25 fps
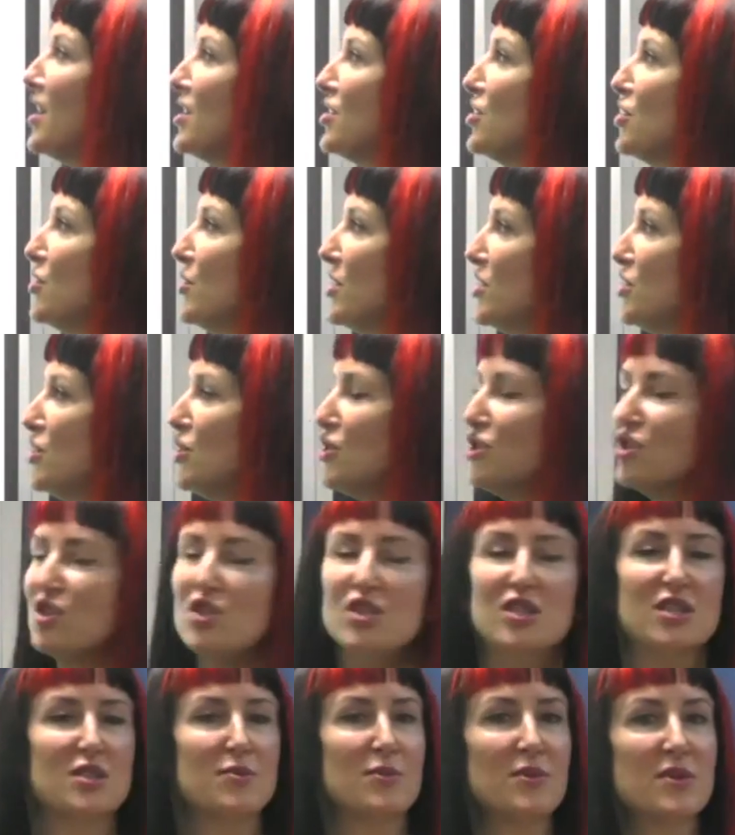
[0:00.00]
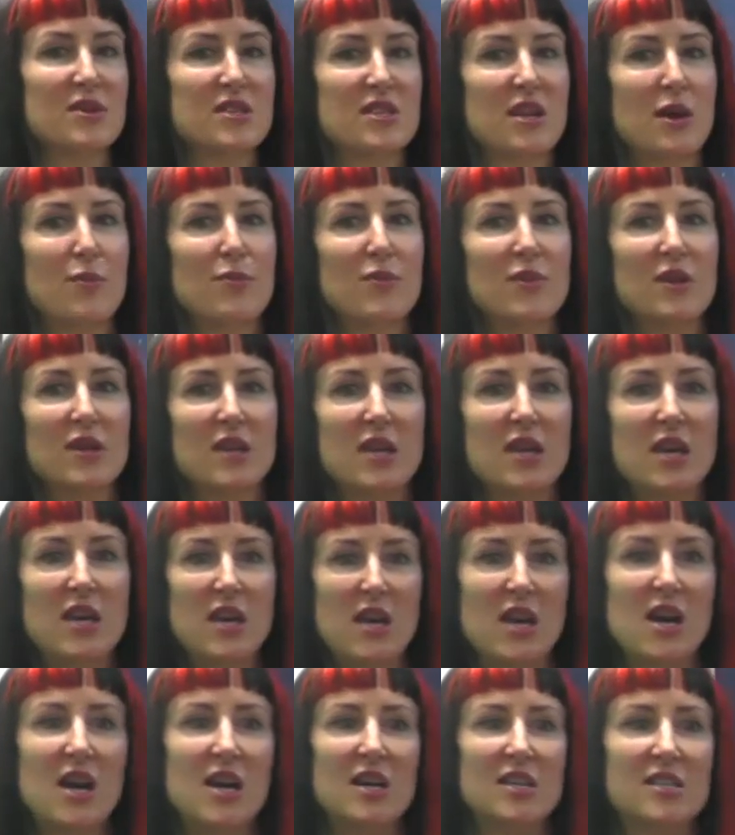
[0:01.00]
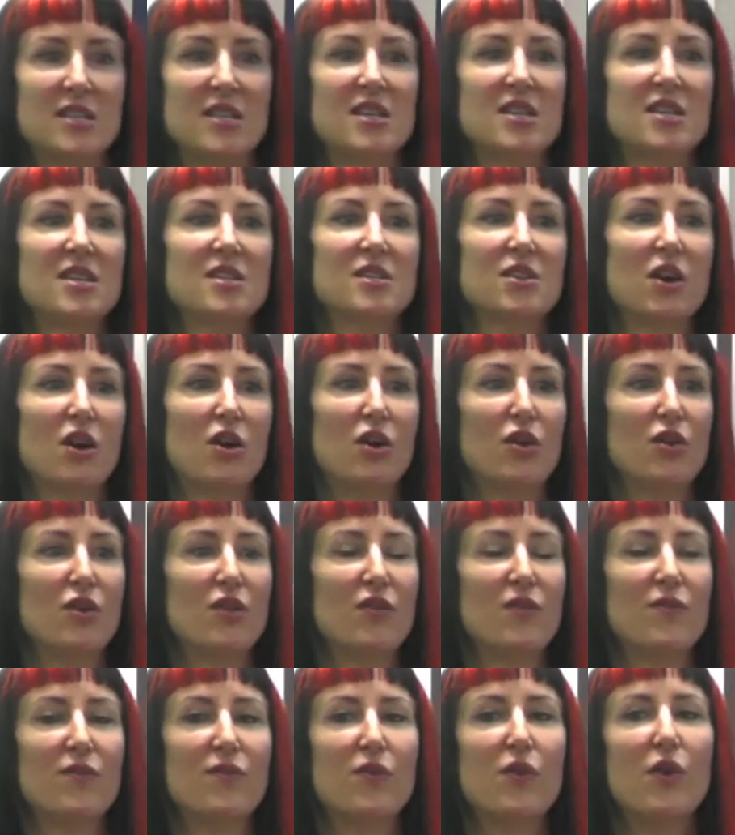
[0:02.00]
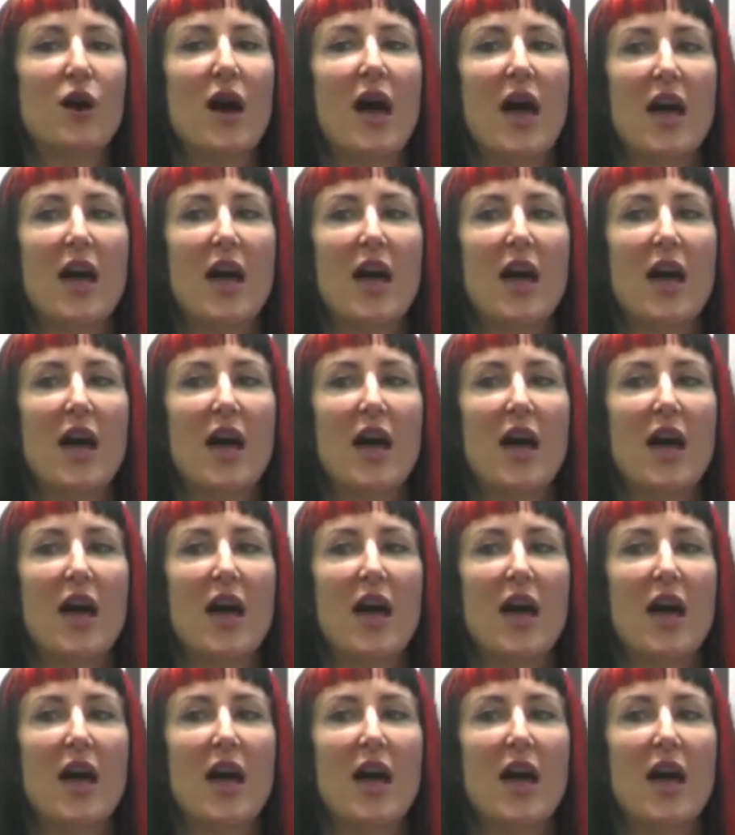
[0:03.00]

to introduce some key ideas on for